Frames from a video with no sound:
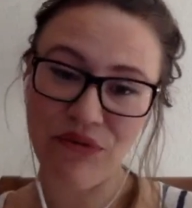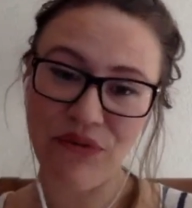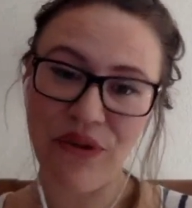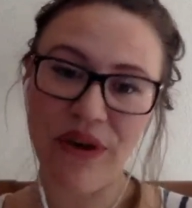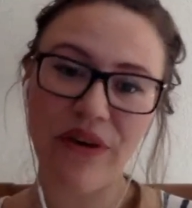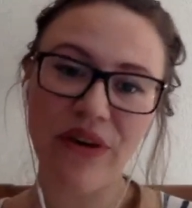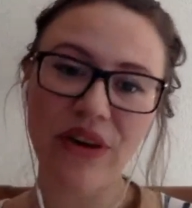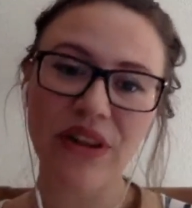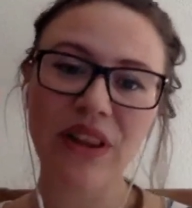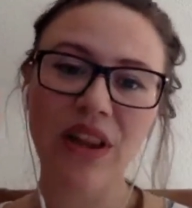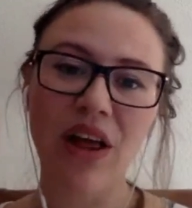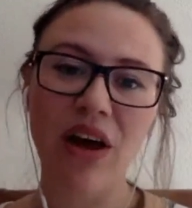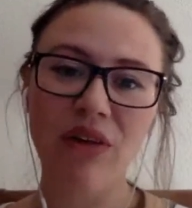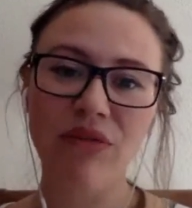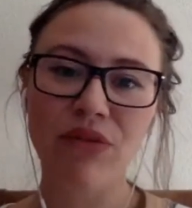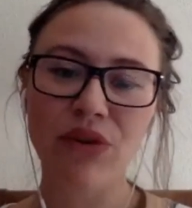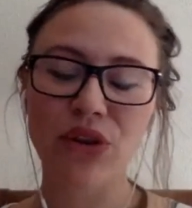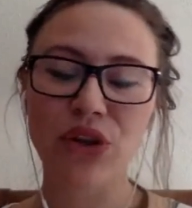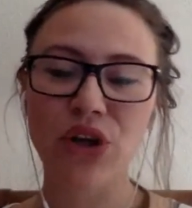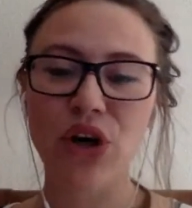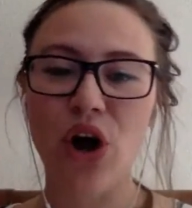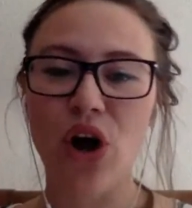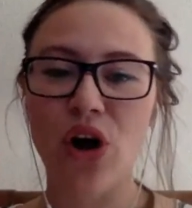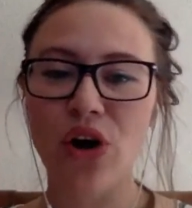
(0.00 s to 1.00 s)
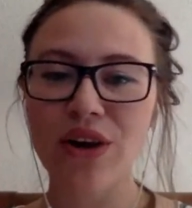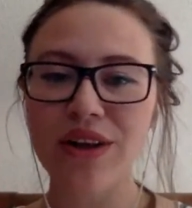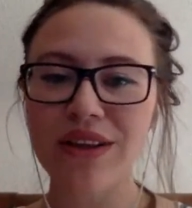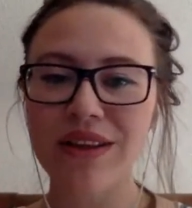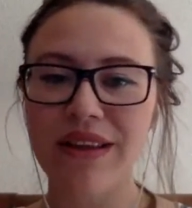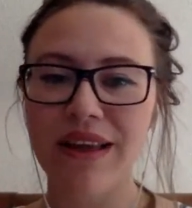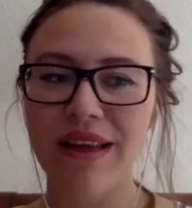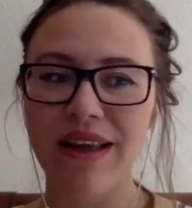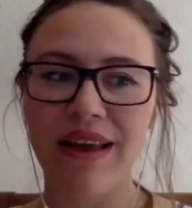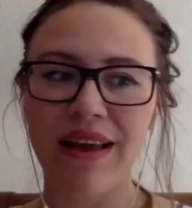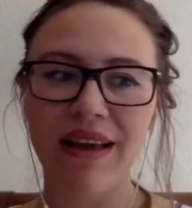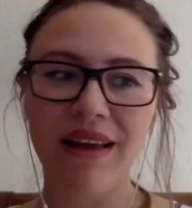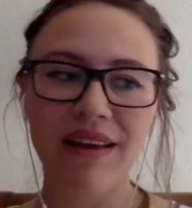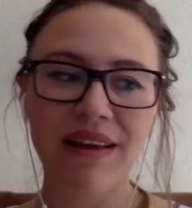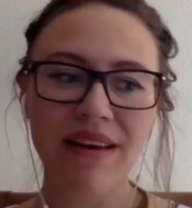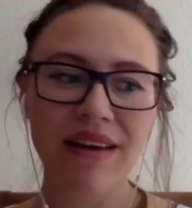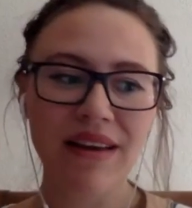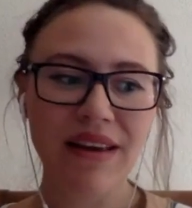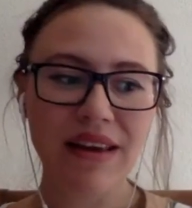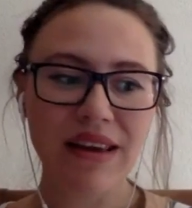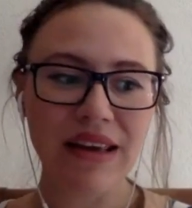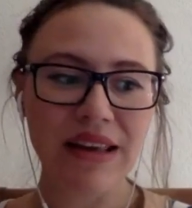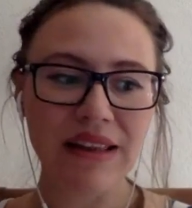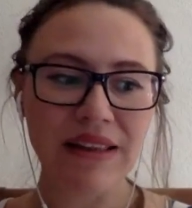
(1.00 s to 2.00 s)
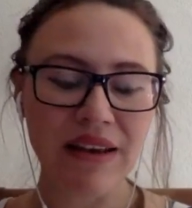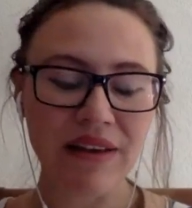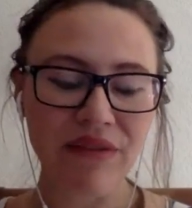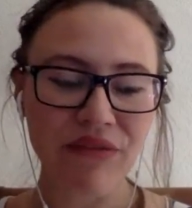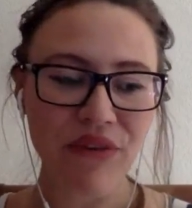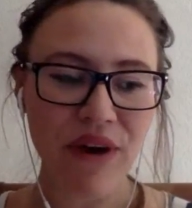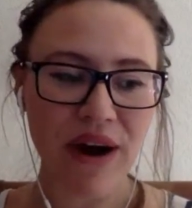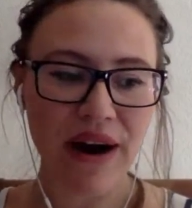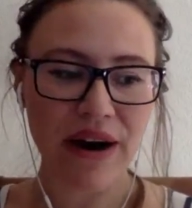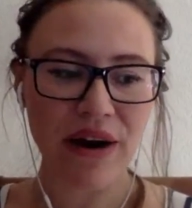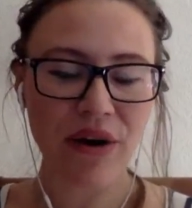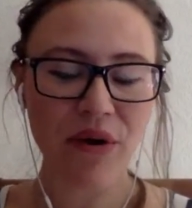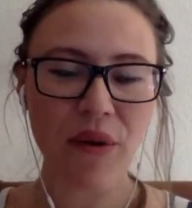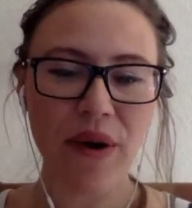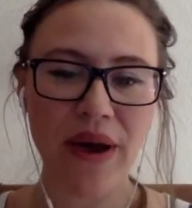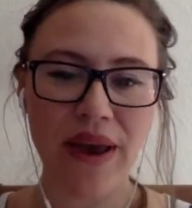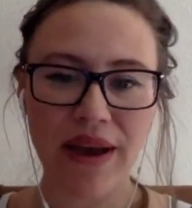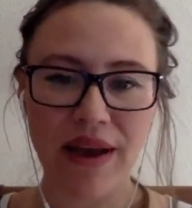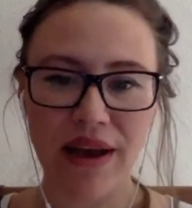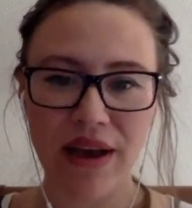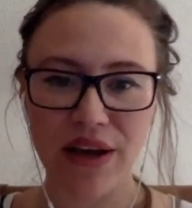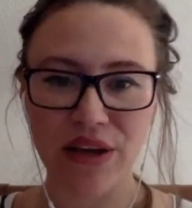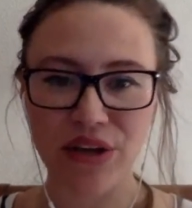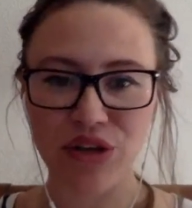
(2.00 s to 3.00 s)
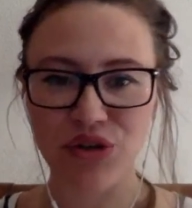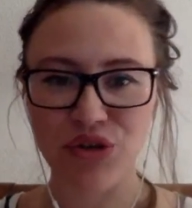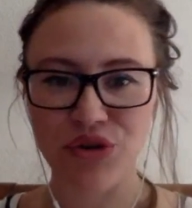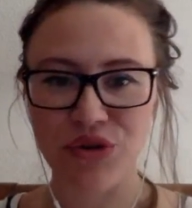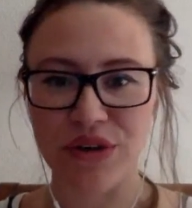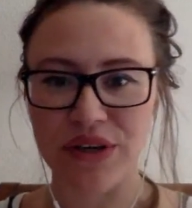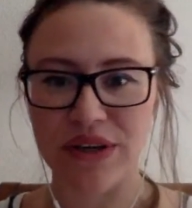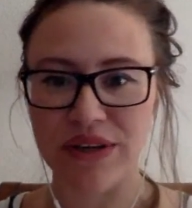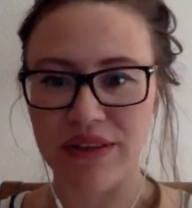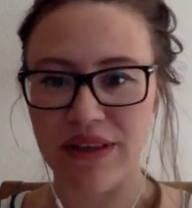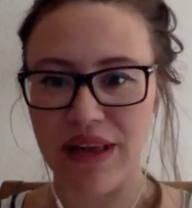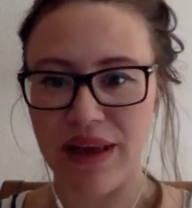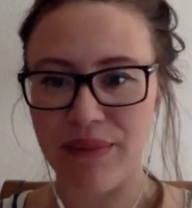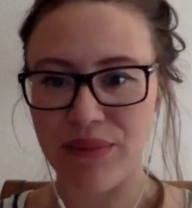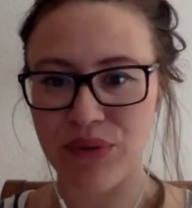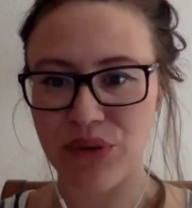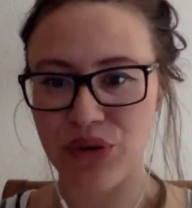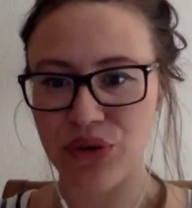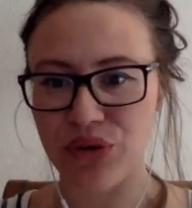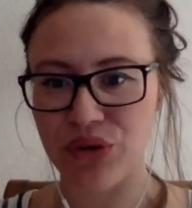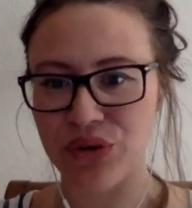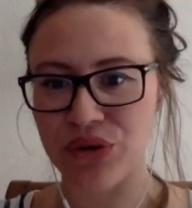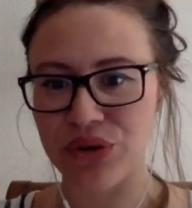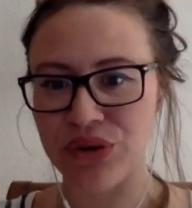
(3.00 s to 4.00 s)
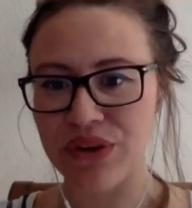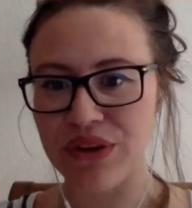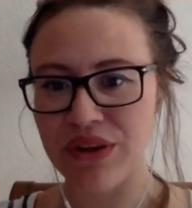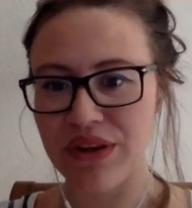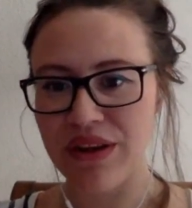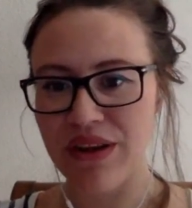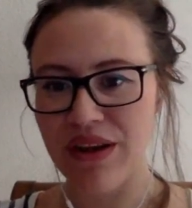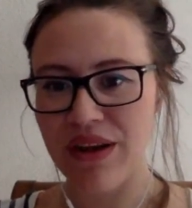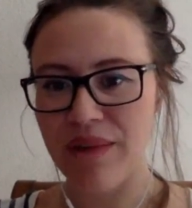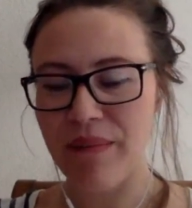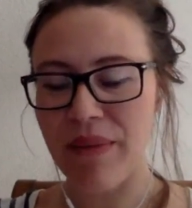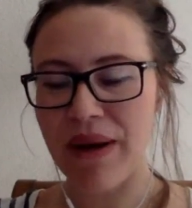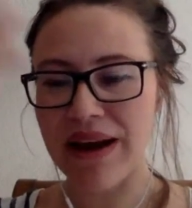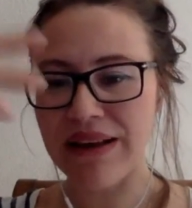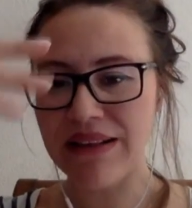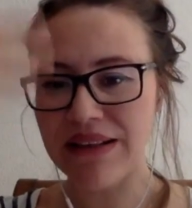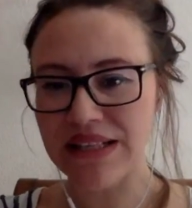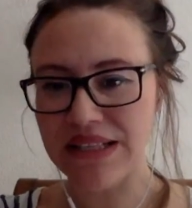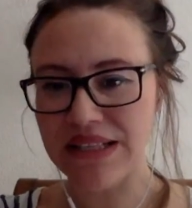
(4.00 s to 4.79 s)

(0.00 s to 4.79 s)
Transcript: fell in love on holiday in a faraway country, Neptune, by the